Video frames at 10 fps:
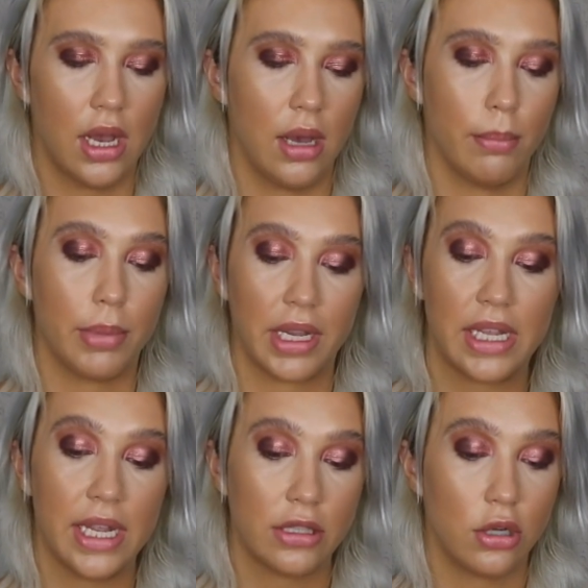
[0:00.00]
But I
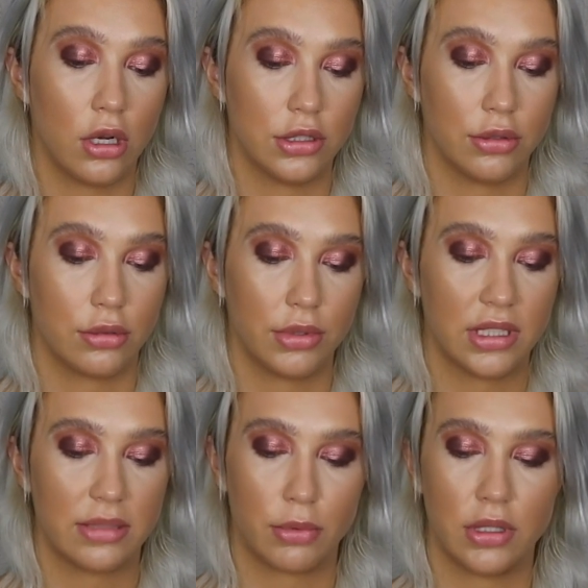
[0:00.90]
can contour
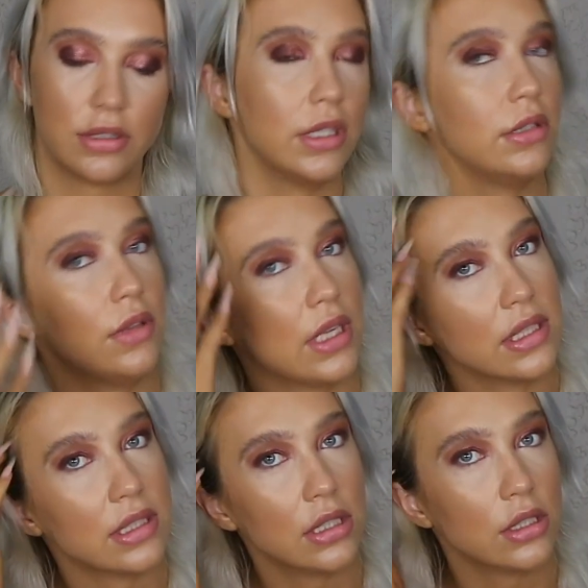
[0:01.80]
with this bronzer. I do think
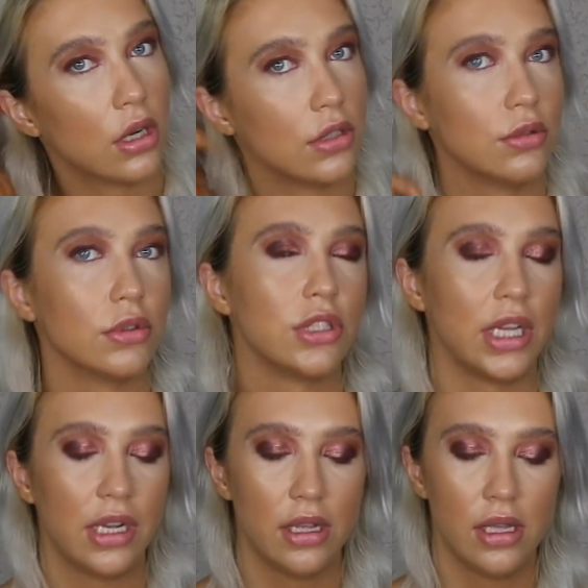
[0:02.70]
it's a good contour
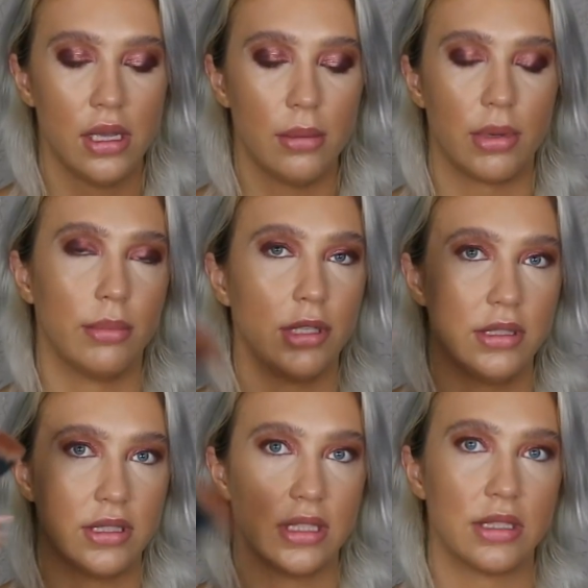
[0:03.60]
shade. But I'm gonna
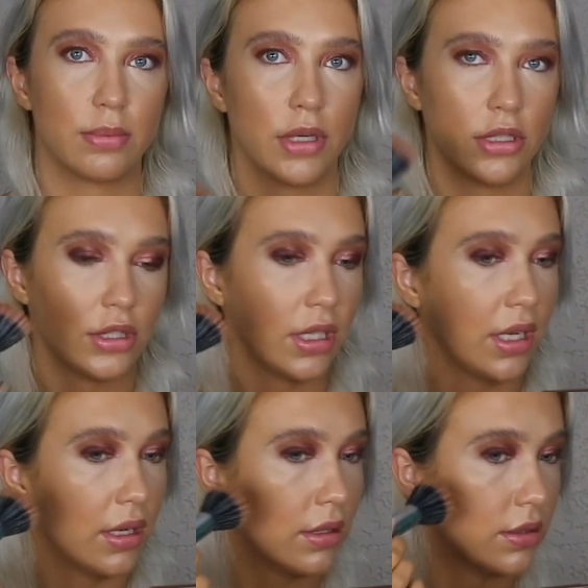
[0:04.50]
use this brush
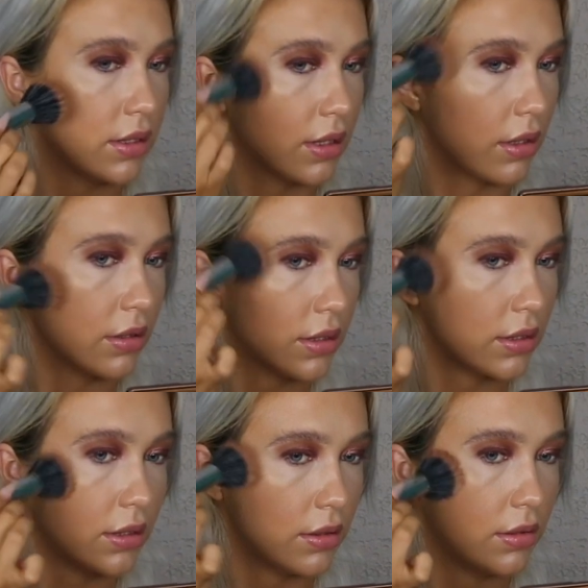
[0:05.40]
and start
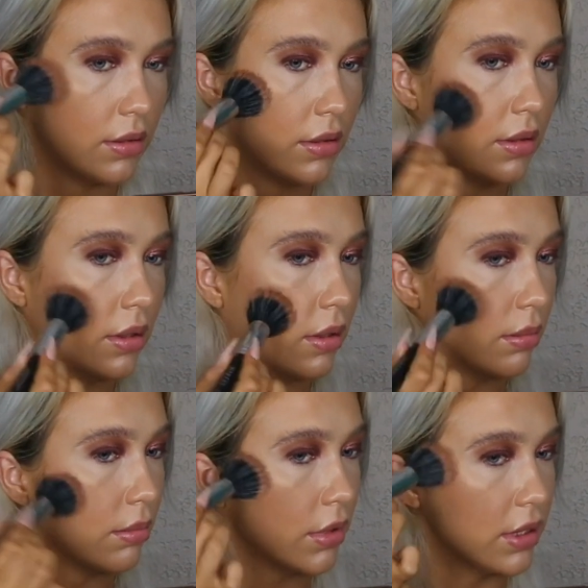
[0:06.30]

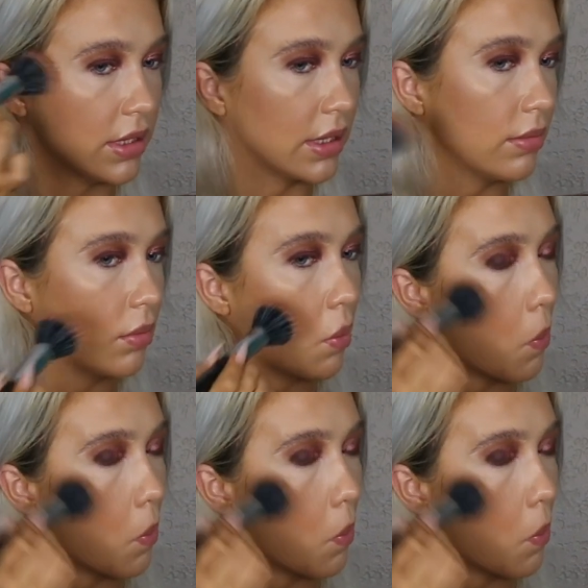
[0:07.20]
bronzing.